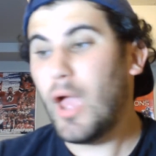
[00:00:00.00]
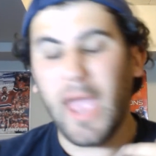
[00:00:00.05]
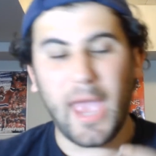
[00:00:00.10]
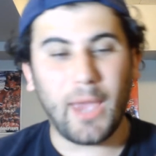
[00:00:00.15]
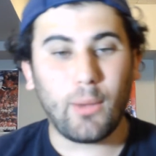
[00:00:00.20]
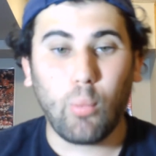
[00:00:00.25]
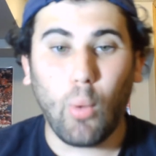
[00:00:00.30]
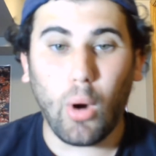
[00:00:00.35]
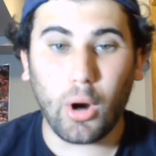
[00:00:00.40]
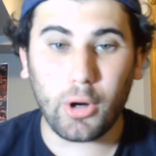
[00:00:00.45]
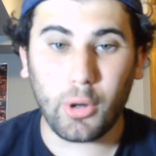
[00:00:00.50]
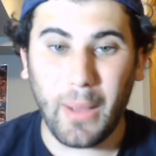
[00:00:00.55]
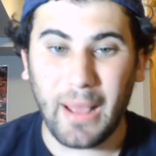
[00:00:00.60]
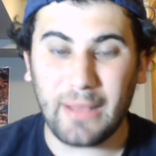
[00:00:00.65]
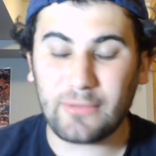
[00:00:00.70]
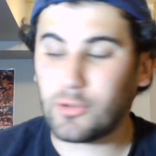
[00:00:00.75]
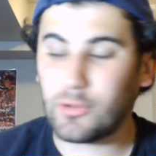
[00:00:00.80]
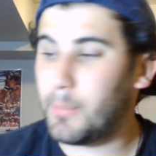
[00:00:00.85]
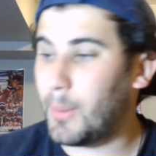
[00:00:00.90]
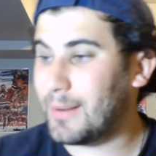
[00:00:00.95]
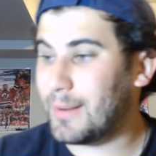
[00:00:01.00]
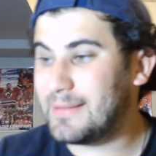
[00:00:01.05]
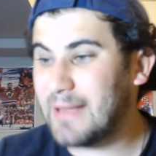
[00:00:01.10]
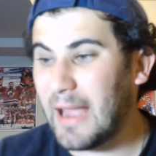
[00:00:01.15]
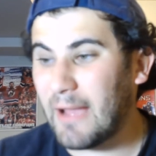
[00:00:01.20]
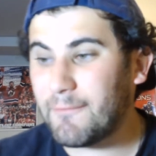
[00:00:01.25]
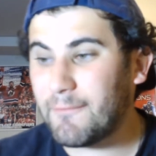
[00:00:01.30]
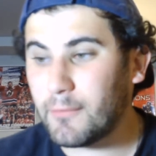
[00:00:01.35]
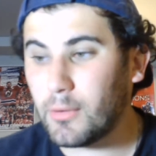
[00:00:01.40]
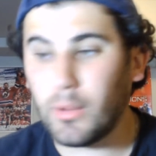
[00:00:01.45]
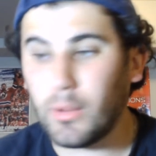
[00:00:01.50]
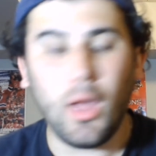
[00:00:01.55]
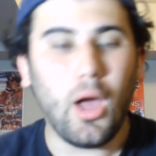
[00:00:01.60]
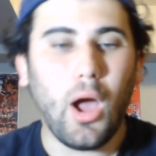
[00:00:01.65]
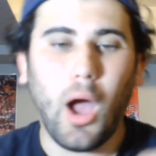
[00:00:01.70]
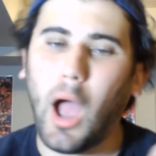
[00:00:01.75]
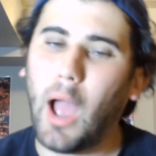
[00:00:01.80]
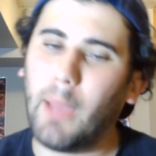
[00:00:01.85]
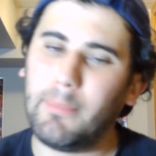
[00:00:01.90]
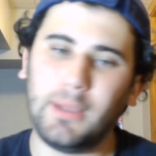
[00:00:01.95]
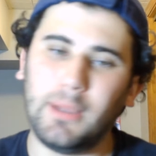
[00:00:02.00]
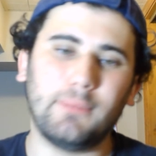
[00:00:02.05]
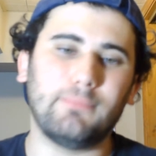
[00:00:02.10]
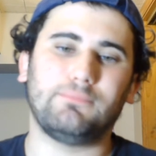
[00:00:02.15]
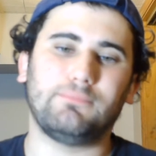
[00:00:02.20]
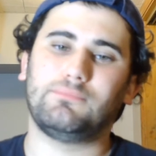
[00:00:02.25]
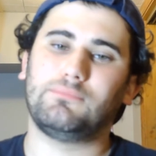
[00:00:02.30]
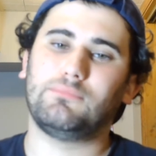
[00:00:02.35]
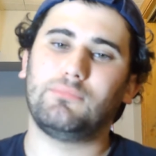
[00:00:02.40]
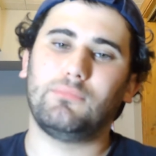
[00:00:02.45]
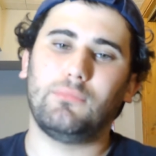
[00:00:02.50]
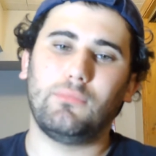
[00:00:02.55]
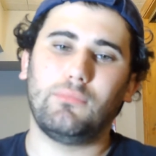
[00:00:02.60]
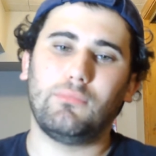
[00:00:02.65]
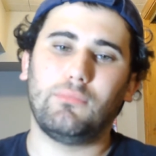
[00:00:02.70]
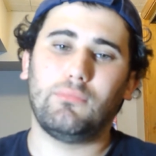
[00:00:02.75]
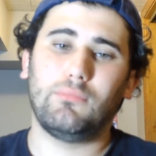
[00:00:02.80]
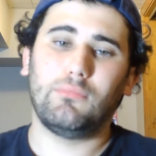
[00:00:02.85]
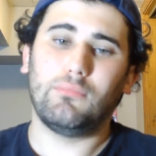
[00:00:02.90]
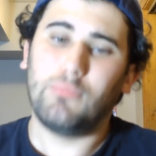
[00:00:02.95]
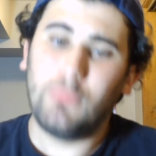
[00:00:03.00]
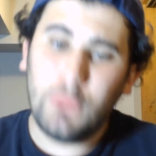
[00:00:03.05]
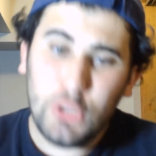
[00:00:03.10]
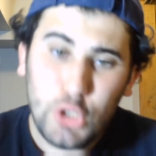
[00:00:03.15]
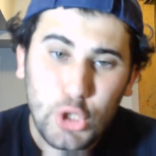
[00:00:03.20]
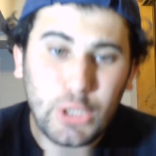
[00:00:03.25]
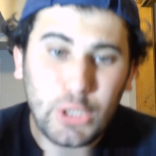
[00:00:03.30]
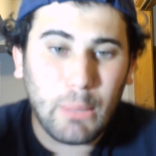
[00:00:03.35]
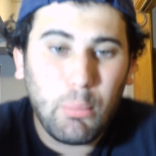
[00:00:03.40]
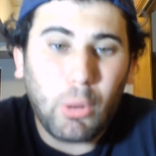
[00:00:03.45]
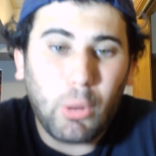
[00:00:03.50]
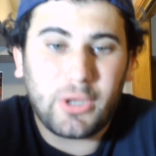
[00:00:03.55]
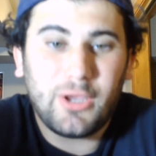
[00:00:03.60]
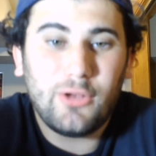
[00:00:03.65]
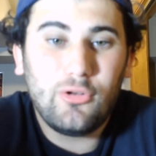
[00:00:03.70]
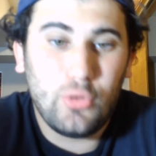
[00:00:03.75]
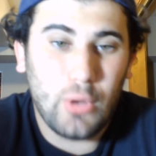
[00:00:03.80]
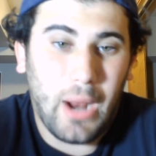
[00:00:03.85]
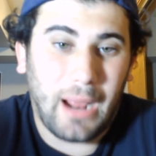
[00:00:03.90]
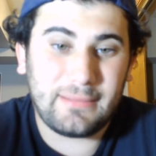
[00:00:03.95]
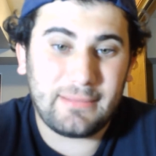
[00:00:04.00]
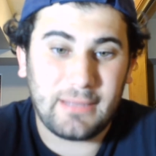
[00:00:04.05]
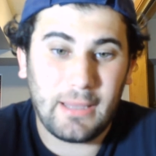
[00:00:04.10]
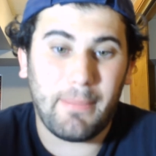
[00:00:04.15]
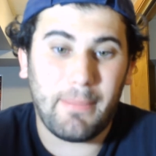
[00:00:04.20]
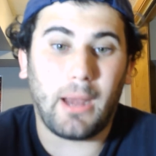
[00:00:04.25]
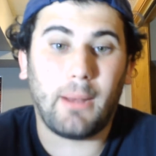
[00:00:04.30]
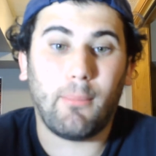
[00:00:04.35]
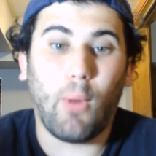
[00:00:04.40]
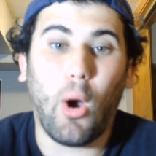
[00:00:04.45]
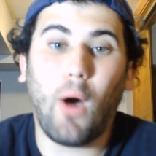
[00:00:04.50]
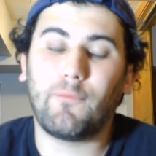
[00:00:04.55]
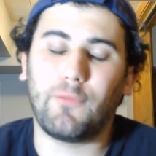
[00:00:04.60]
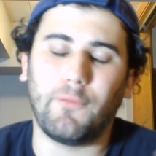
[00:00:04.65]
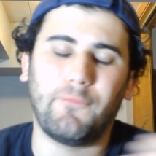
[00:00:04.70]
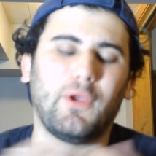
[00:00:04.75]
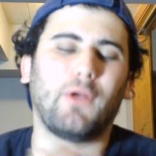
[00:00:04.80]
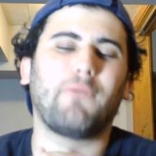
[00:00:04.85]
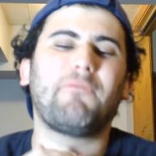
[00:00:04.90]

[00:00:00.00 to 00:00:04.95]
Eduardo Escobar, definitely, what can you not say about him off the field?